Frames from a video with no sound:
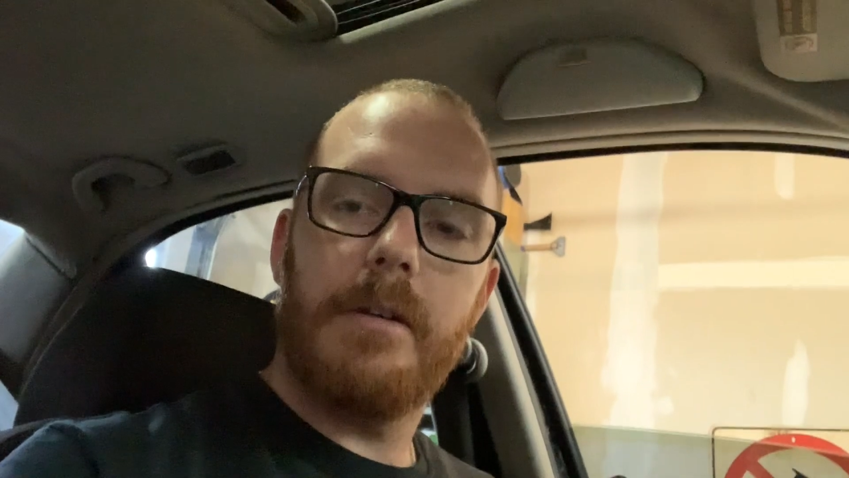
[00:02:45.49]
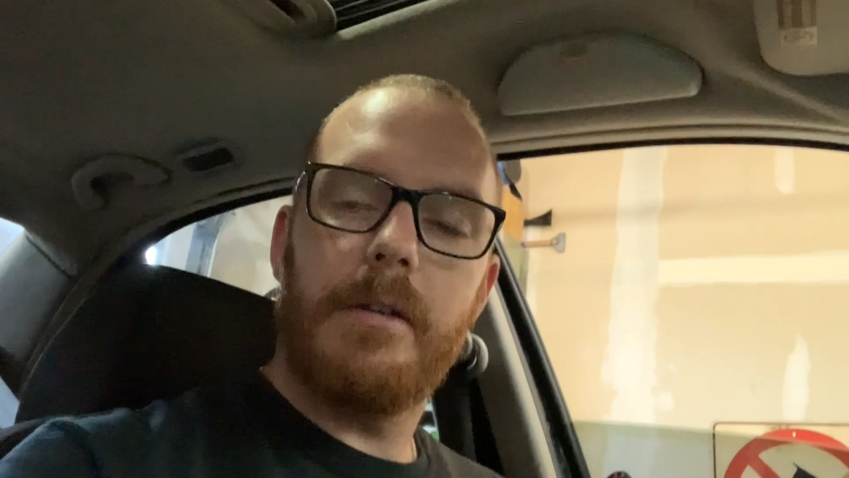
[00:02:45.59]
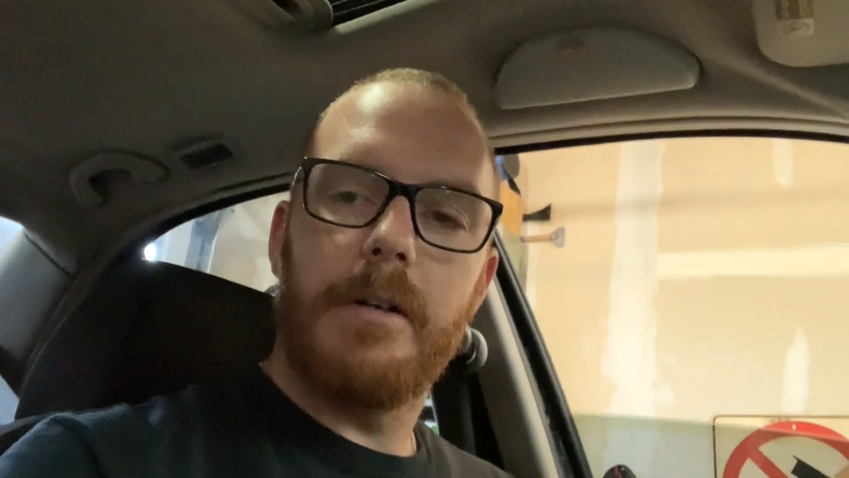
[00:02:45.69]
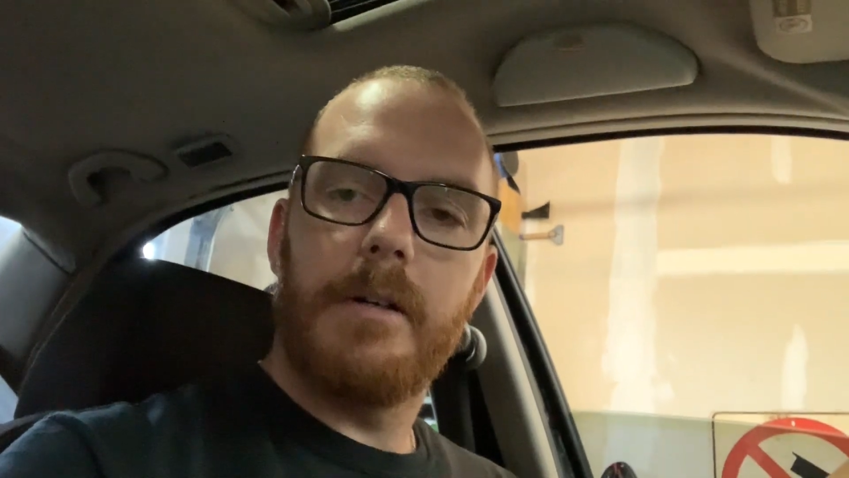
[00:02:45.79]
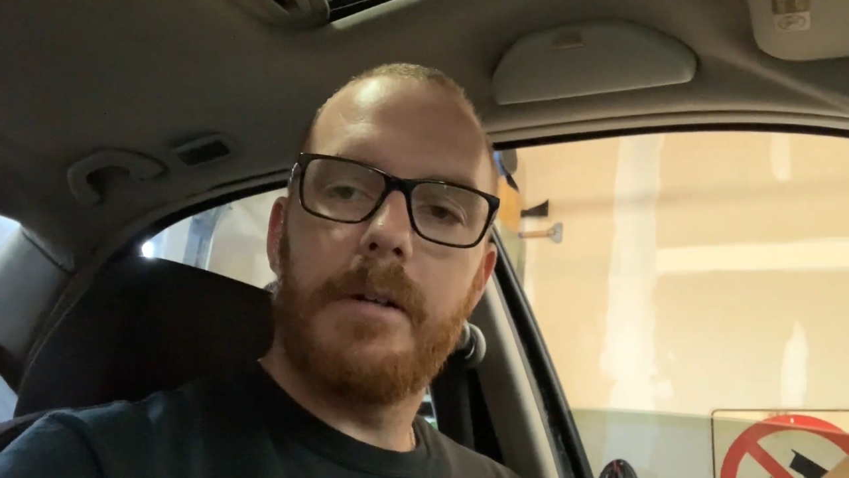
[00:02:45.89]

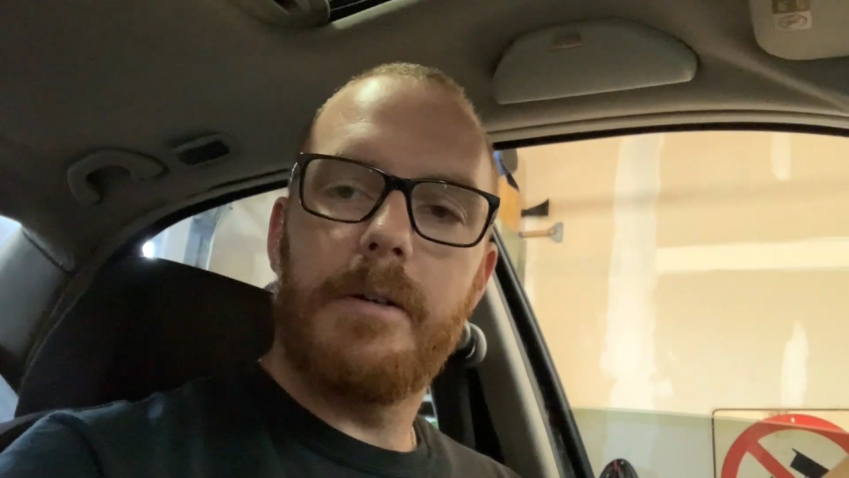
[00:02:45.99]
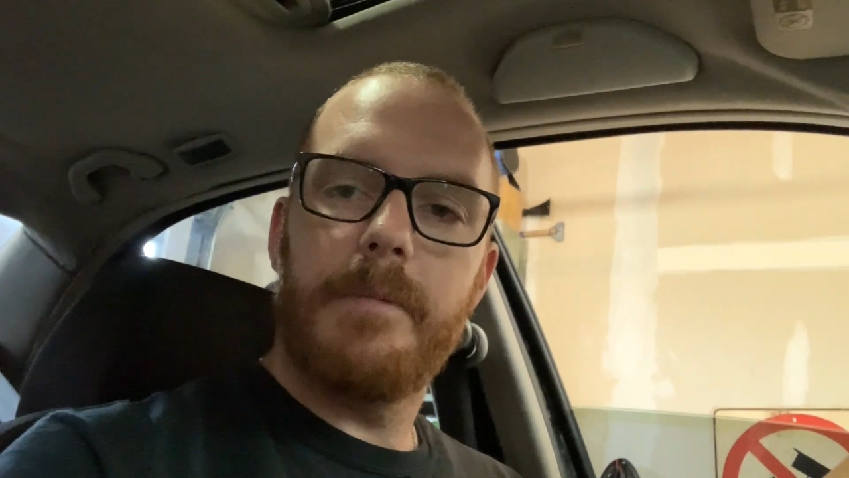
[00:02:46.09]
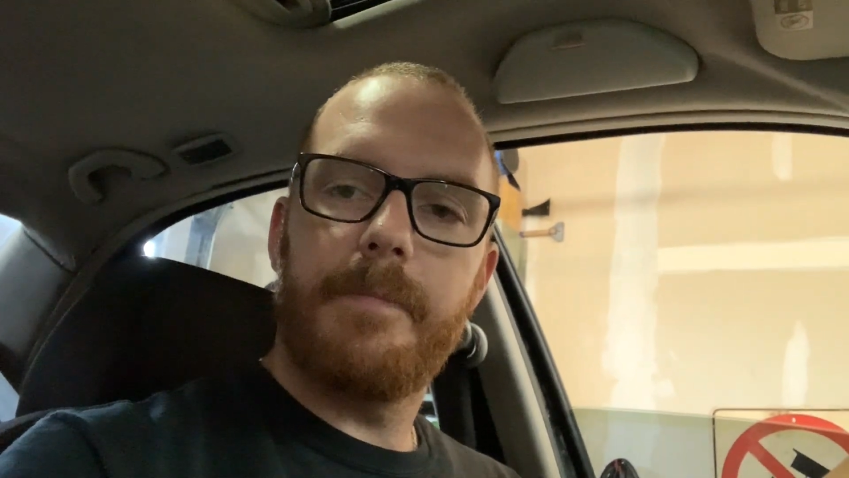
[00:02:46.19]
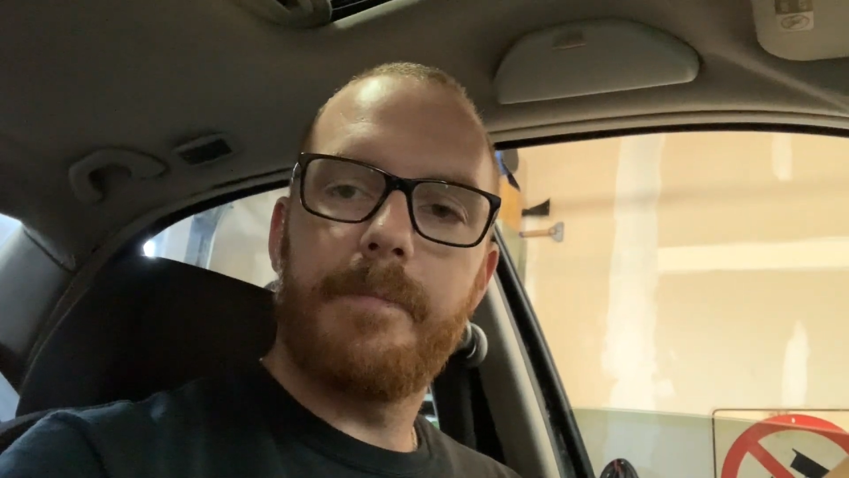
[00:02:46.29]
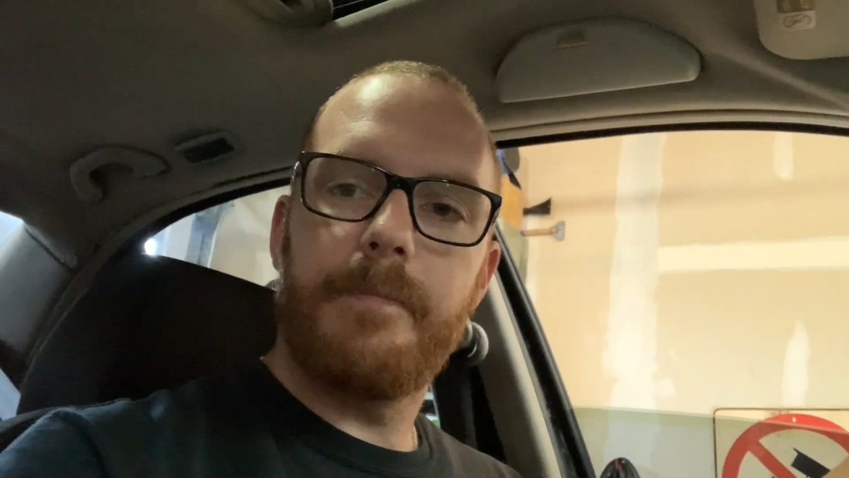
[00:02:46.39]

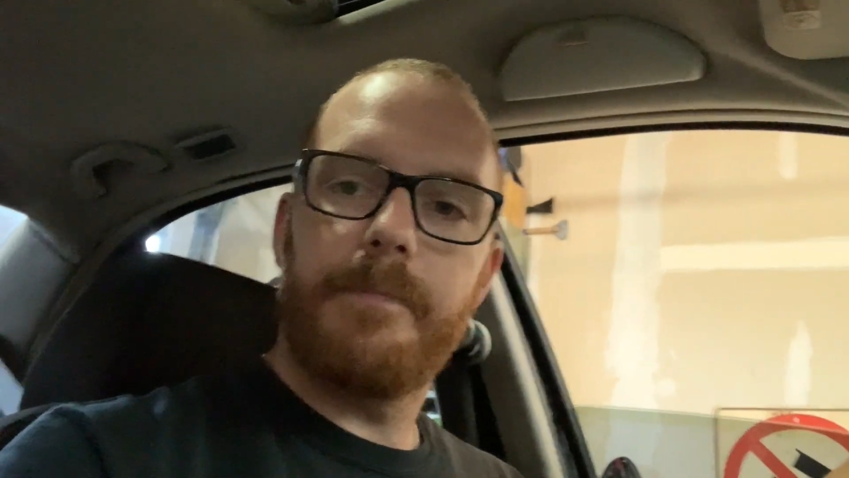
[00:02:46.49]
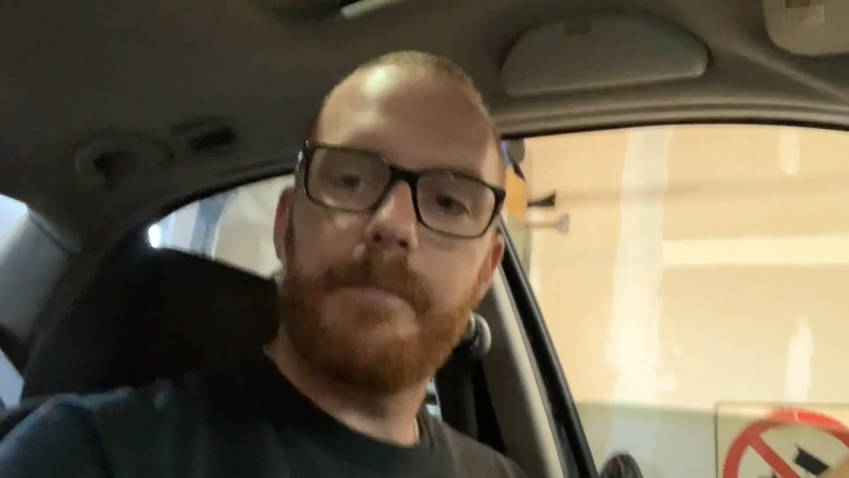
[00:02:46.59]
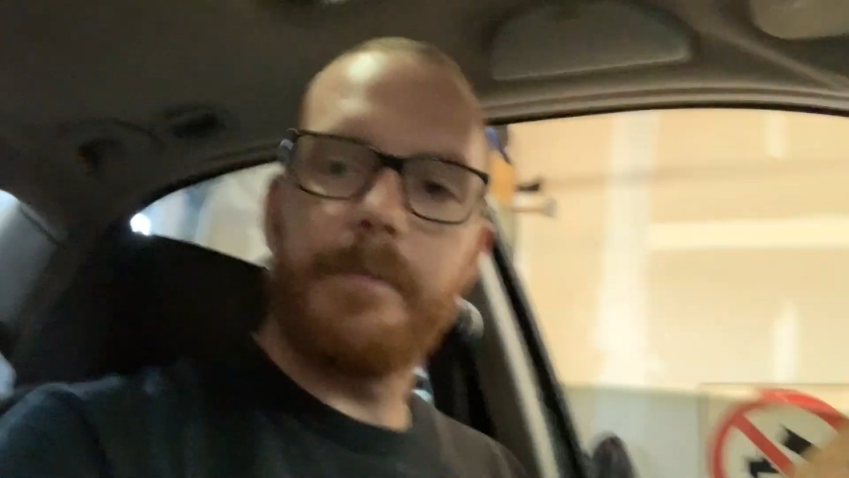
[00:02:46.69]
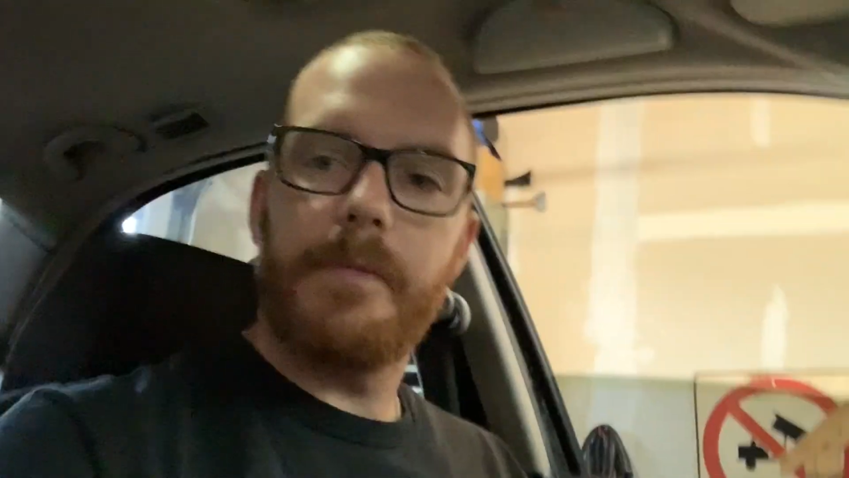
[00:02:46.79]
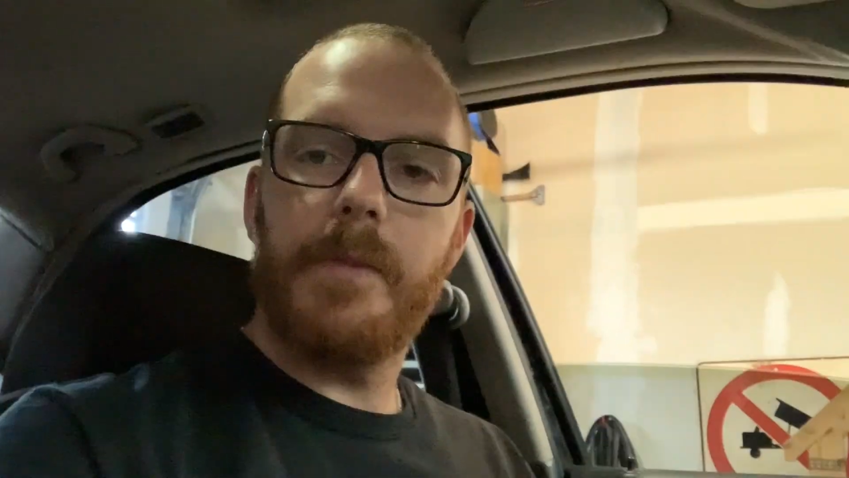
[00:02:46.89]

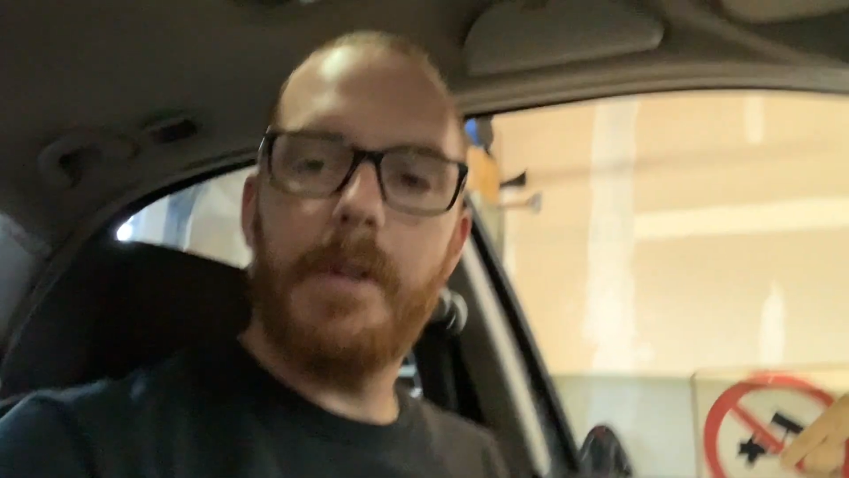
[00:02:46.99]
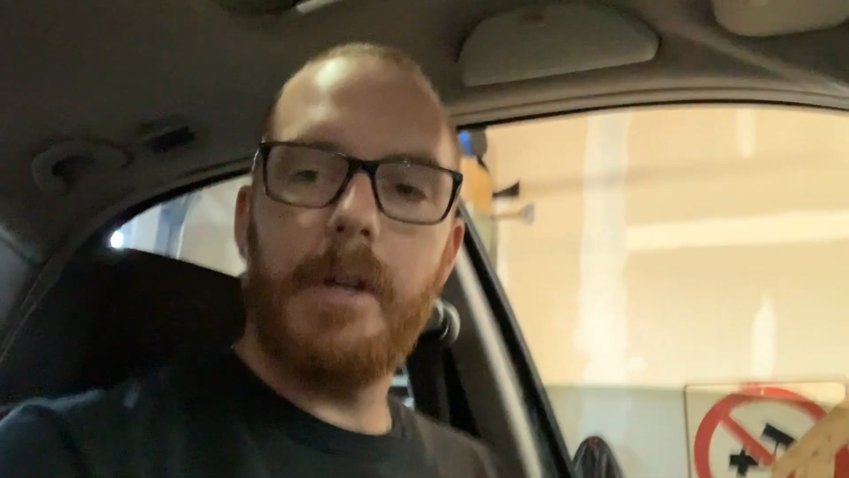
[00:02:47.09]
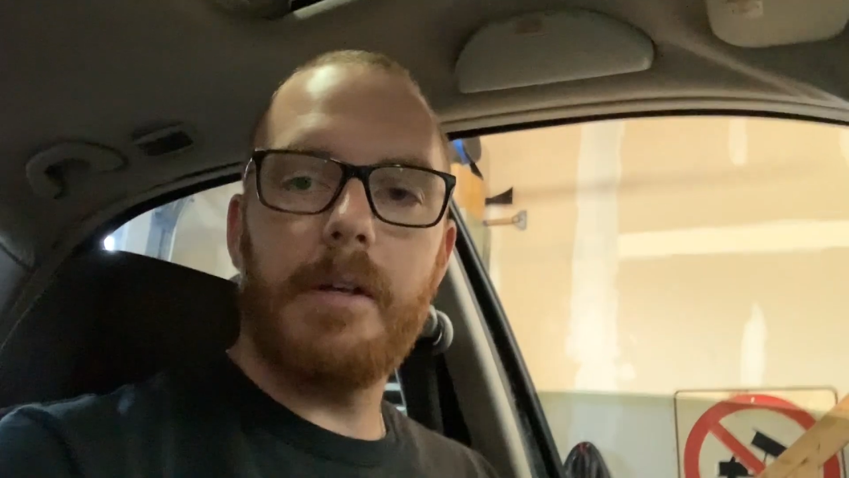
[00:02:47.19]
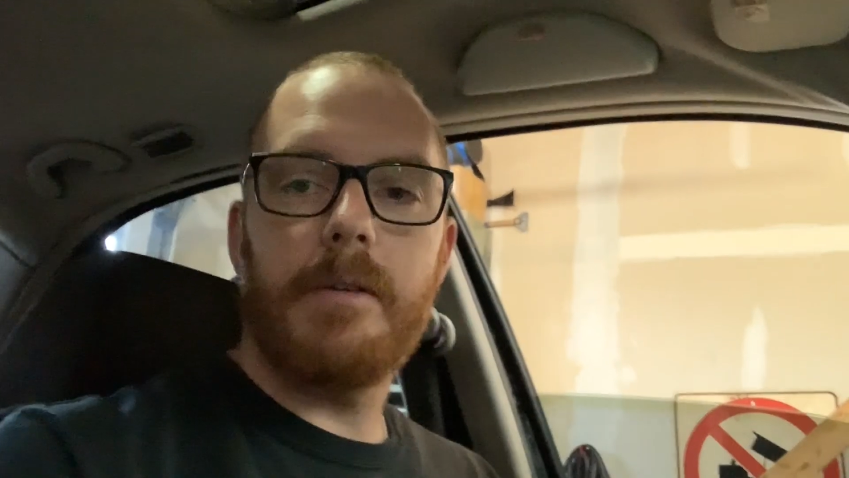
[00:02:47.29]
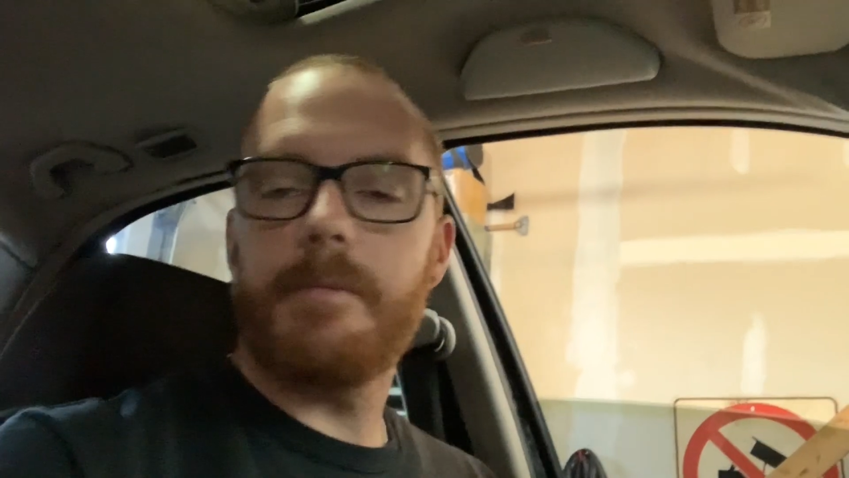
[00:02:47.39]
Yeah.